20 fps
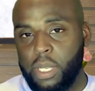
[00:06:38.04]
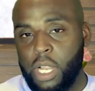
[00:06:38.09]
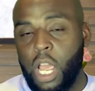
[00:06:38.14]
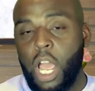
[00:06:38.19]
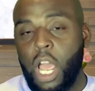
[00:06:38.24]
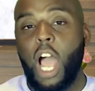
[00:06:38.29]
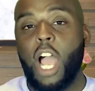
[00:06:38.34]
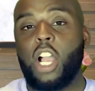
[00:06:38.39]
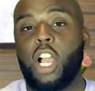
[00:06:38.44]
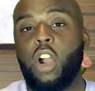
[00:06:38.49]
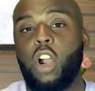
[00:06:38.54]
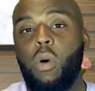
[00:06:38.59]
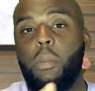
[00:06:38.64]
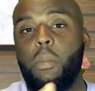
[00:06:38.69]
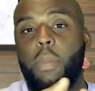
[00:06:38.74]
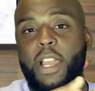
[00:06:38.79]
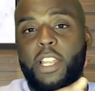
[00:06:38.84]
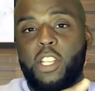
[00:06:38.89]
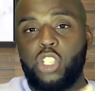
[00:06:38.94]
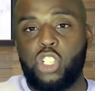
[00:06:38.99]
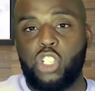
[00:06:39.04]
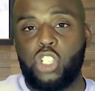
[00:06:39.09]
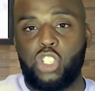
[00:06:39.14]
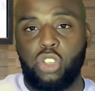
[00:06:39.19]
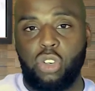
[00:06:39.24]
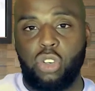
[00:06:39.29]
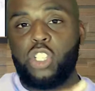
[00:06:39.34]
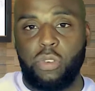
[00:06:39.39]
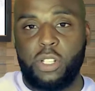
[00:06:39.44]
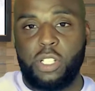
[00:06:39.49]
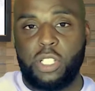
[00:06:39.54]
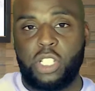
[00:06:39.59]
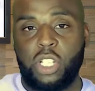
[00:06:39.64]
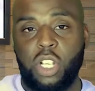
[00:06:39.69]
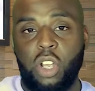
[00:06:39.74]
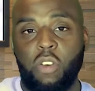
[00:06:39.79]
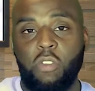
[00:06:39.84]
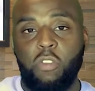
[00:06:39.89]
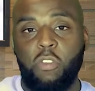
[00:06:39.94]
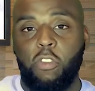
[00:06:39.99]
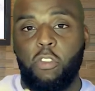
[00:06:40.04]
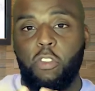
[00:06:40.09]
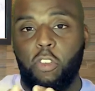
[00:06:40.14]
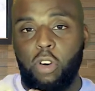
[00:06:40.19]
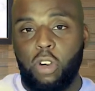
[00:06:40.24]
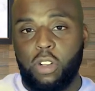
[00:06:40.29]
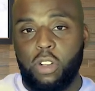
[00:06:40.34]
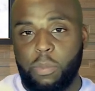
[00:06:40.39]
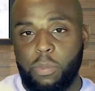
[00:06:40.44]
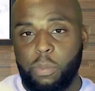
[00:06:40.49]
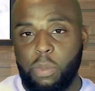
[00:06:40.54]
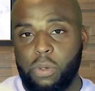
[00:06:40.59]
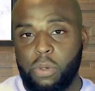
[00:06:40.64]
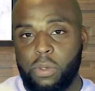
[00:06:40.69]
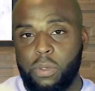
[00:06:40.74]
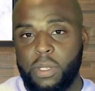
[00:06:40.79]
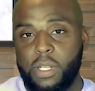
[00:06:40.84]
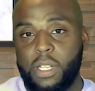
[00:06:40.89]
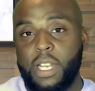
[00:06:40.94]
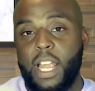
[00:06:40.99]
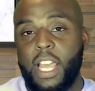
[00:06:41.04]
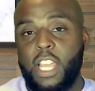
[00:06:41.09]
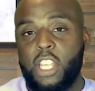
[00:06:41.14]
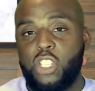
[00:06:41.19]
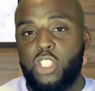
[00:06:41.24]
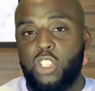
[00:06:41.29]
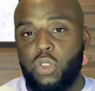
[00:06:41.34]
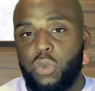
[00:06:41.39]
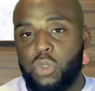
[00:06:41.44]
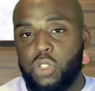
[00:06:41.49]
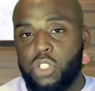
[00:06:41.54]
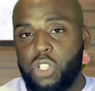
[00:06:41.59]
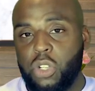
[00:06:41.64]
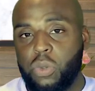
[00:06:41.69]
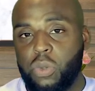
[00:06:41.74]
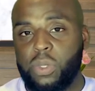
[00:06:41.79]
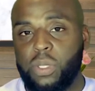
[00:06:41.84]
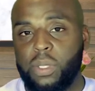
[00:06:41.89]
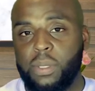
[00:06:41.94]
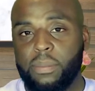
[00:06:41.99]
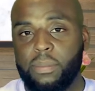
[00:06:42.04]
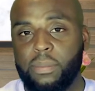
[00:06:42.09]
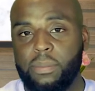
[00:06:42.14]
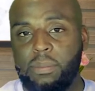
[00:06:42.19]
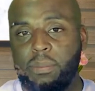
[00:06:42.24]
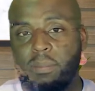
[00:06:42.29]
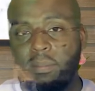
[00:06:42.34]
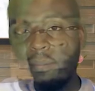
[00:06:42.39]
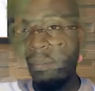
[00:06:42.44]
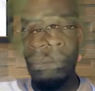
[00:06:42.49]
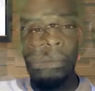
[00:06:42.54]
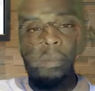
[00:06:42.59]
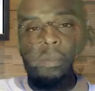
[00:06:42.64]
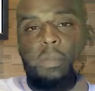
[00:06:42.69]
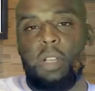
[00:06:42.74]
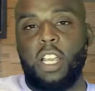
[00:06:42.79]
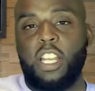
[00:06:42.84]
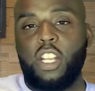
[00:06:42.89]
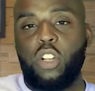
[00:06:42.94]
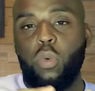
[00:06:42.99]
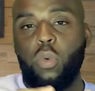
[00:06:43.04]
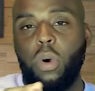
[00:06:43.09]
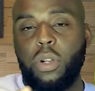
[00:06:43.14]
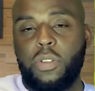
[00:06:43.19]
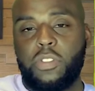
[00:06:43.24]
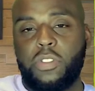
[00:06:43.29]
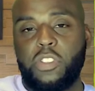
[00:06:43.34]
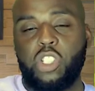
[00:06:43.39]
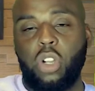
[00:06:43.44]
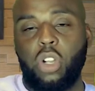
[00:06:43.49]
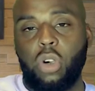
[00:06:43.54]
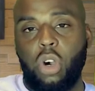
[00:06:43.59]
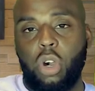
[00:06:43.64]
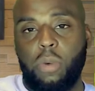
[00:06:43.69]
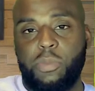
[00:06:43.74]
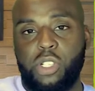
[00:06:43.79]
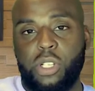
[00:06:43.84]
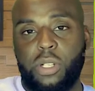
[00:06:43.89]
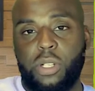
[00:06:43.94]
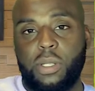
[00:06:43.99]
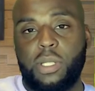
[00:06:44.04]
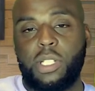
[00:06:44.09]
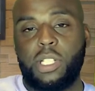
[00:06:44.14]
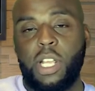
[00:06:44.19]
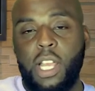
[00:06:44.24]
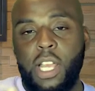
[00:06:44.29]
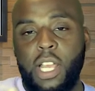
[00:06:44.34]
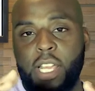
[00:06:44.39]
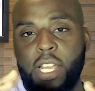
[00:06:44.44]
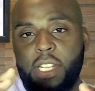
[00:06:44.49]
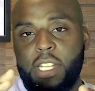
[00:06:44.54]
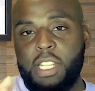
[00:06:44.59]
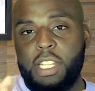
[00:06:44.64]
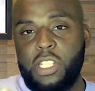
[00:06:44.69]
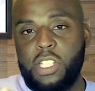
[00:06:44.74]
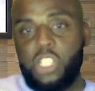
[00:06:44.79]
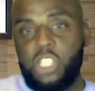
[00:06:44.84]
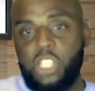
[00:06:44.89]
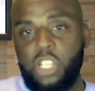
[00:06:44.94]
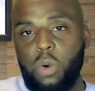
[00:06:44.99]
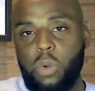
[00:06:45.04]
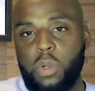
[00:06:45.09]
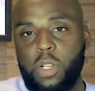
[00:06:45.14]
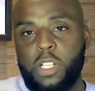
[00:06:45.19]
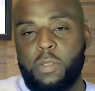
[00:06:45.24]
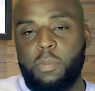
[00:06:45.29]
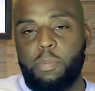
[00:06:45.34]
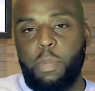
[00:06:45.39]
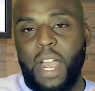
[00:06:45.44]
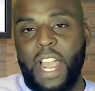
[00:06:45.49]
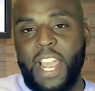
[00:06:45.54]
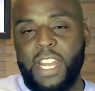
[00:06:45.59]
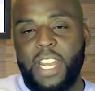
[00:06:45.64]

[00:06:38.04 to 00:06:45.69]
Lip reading: and go and buy insurance for the put that you sold. In the world of stock options, this is known as buying a